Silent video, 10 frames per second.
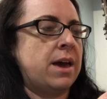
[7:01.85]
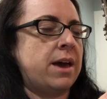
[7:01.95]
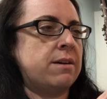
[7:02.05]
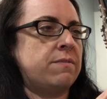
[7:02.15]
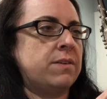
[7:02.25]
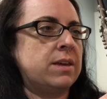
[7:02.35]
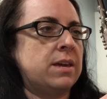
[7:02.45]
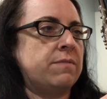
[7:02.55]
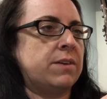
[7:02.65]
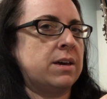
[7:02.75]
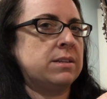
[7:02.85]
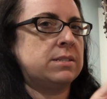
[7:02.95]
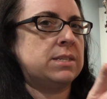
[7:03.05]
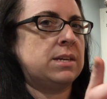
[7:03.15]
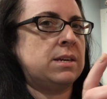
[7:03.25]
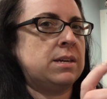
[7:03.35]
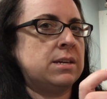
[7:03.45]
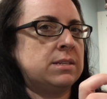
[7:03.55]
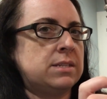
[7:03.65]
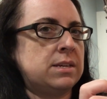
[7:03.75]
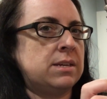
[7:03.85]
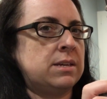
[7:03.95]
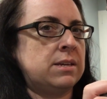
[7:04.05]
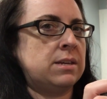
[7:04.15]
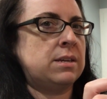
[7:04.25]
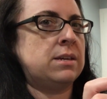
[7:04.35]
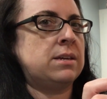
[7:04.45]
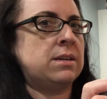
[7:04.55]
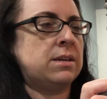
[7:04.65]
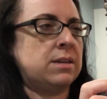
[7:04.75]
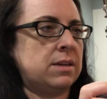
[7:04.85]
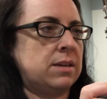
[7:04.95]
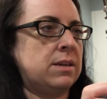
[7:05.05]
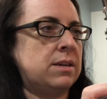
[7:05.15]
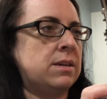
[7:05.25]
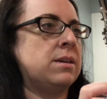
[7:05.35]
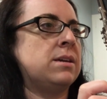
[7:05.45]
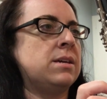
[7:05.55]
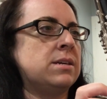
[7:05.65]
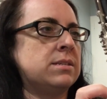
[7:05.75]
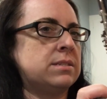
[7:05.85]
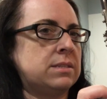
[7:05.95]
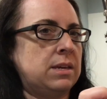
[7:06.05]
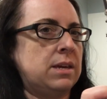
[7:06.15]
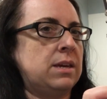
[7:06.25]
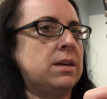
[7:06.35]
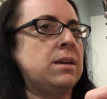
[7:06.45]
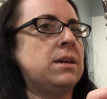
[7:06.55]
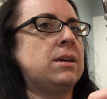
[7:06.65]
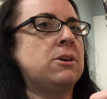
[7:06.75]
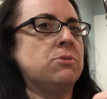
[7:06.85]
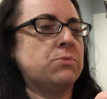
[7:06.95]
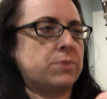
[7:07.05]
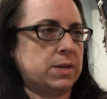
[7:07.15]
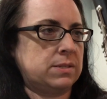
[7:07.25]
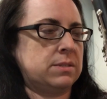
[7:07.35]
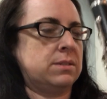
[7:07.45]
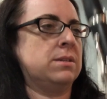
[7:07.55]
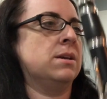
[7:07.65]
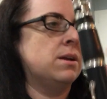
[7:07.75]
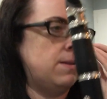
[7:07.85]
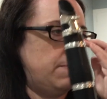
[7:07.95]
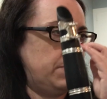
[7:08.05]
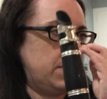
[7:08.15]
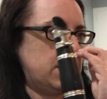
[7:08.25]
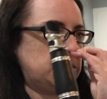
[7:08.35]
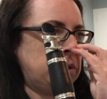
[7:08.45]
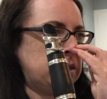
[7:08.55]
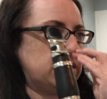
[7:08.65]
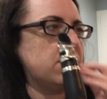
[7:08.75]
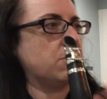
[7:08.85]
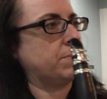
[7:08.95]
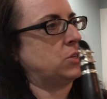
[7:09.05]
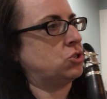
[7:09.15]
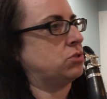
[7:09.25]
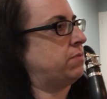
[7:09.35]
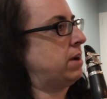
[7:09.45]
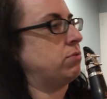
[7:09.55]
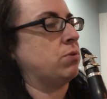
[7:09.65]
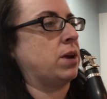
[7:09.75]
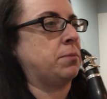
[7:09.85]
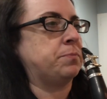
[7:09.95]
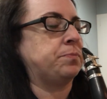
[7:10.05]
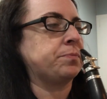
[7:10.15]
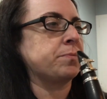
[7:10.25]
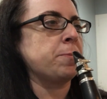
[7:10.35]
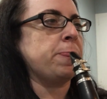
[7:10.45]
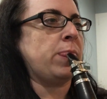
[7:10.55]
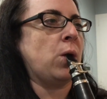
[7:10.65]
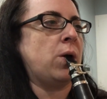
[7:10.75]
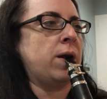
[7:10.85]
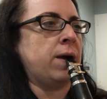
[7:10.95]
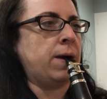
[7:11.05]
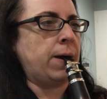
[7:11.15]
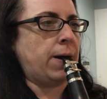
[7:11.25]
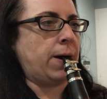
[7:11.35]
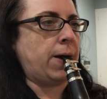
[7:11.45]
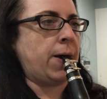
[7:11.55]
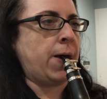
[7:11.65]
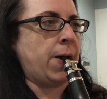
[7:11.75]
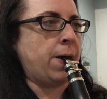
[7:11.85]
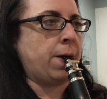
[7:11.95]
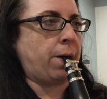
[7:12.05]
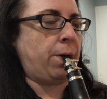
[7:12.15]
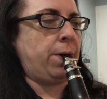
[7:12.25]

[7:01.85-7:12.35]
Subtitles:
F, E flat, D, D, C, rest. Okay, let's play it together. Measures 5 through 8. Ready, and go.